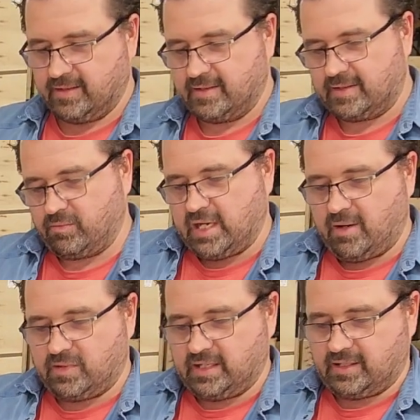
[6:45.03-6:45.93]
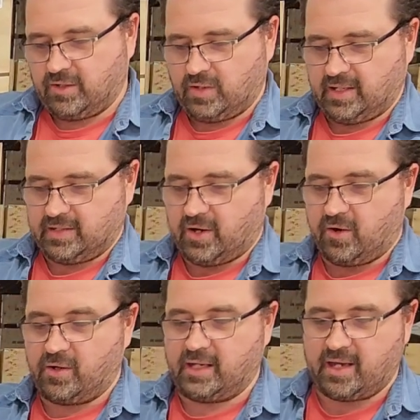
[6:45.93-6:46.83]
sometimes the coating is
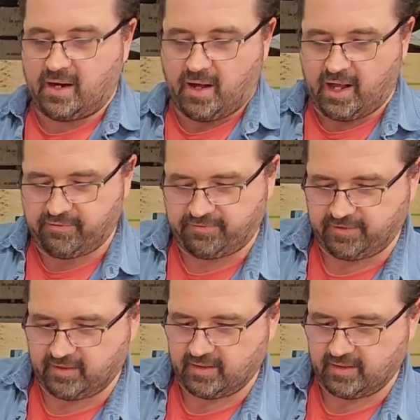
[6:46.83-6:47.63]
harder to get off.